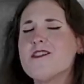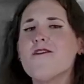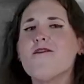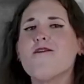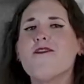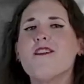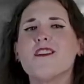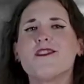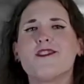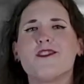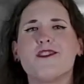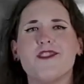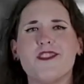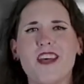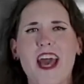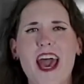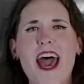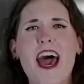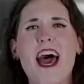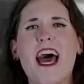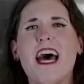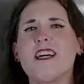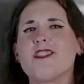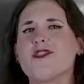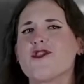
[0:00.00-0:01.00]
of the
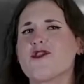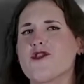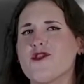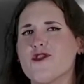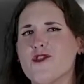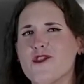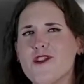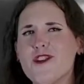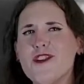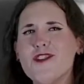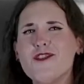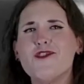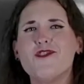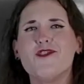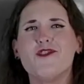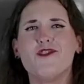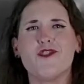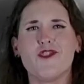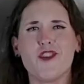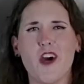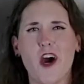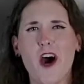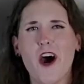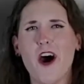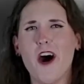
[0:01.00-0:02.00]
sass. Good
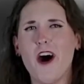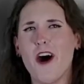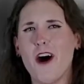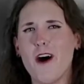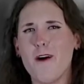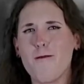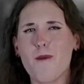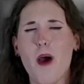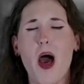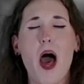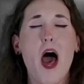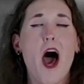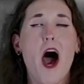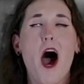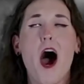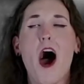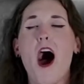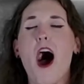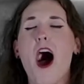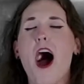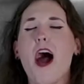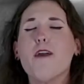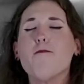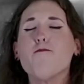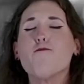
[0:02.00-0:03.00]
job.
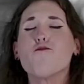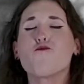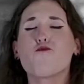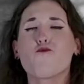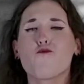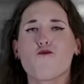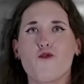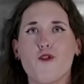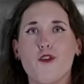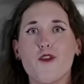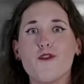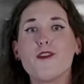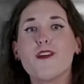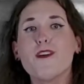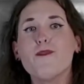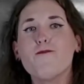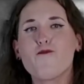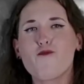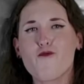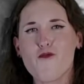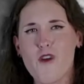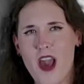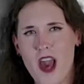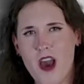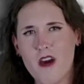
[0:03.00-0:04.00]
I'm really
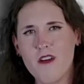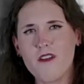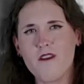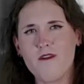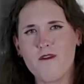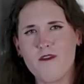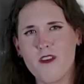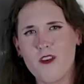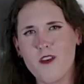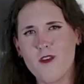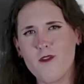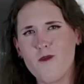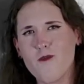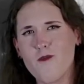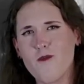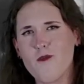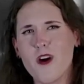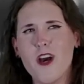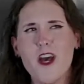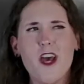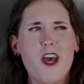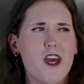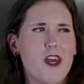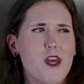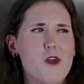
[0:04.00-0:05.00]
proud of you.
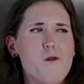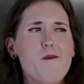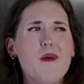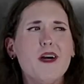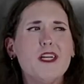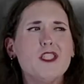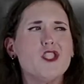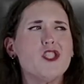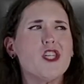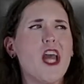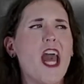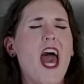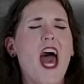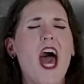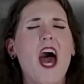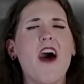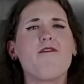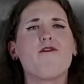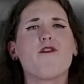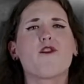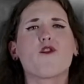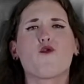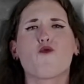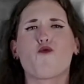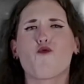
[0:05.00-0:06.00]
You must
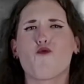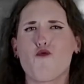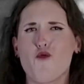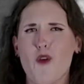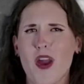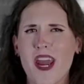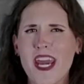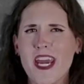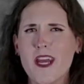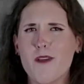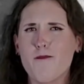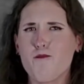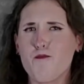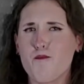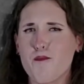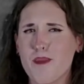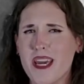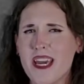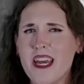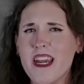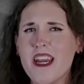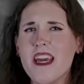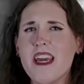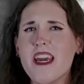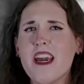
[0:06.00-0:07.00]
have great
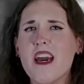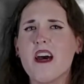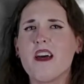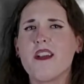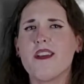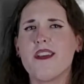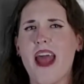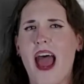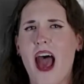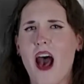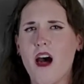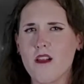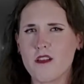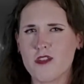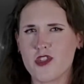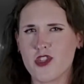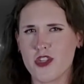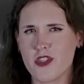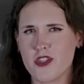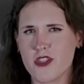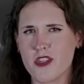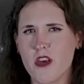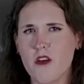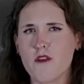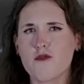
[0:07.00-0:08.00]
media
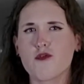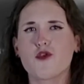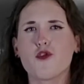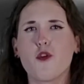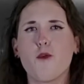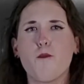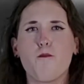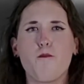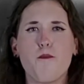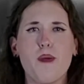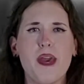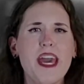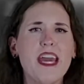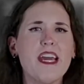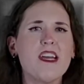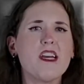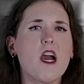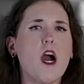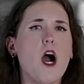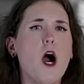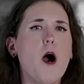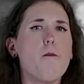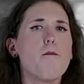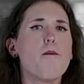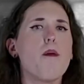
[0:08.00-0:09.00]
analysis skills to pick
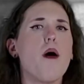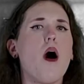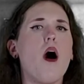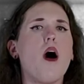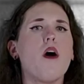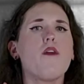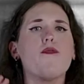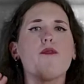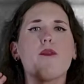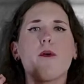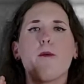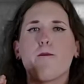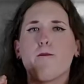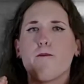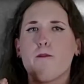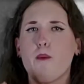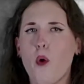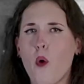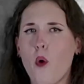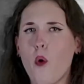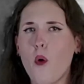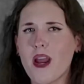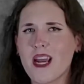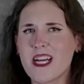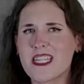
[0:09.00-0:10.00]
up on the
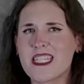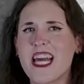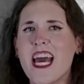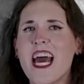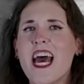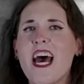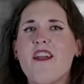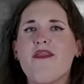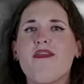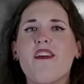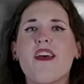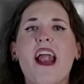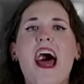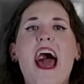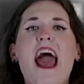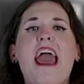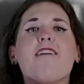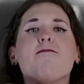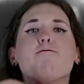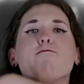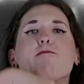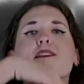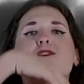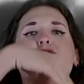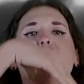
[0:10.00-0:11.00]
point that I
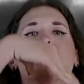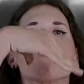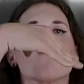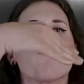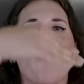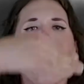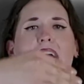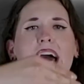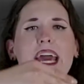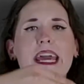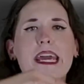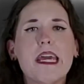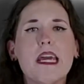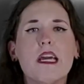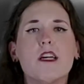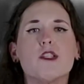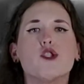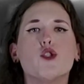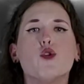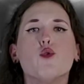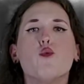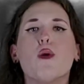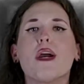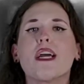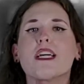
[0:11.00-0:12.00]
have been trying
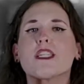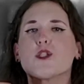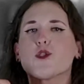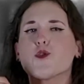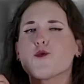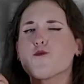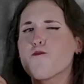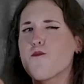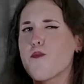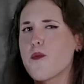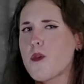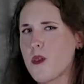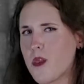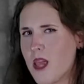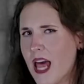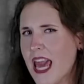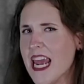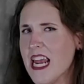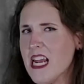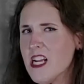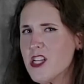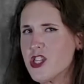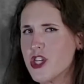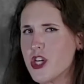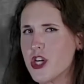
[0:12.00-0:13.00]
to
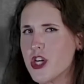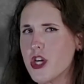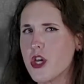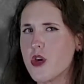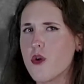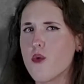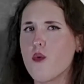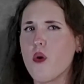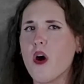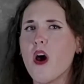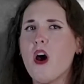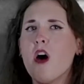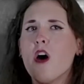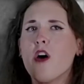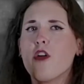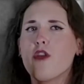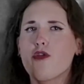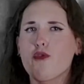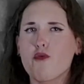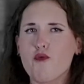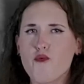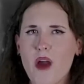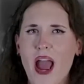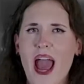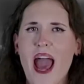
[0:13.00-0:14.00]
explain to you
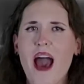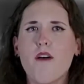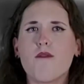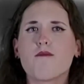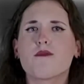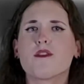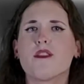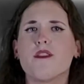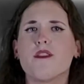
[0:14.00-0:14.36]
throughout